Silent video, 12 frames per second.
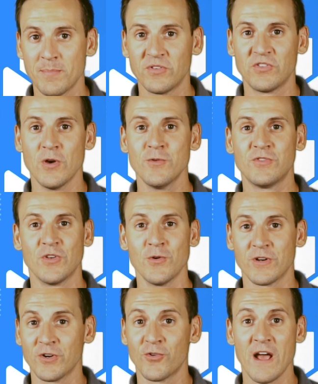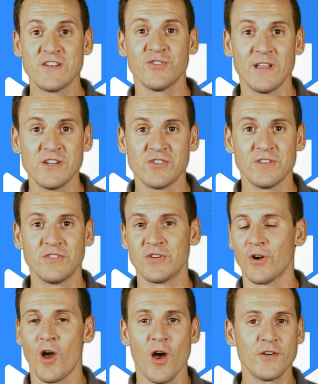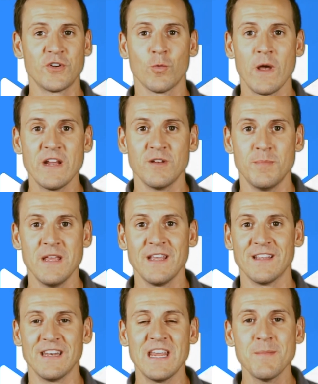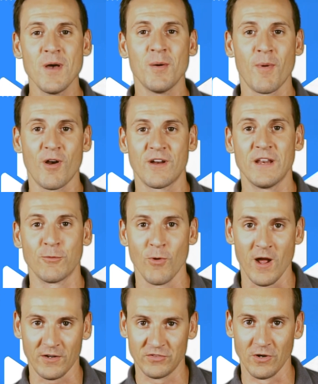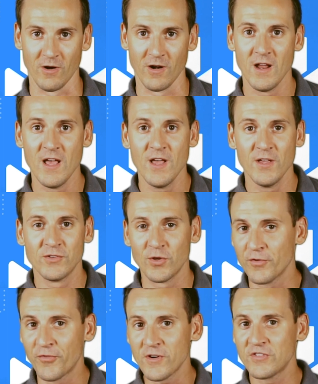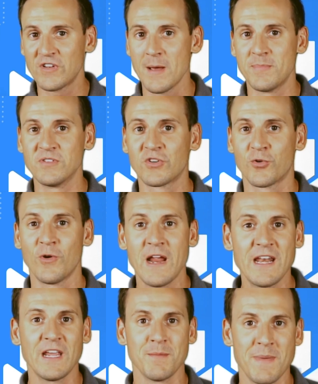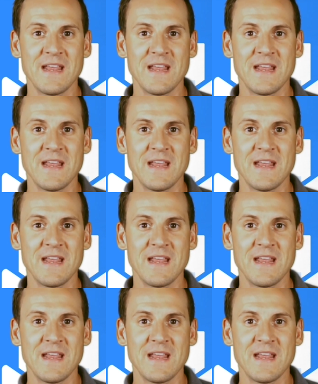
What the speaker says: episode, so congratulations, you're on your way to being an email marketing rock star. So the first step is creating and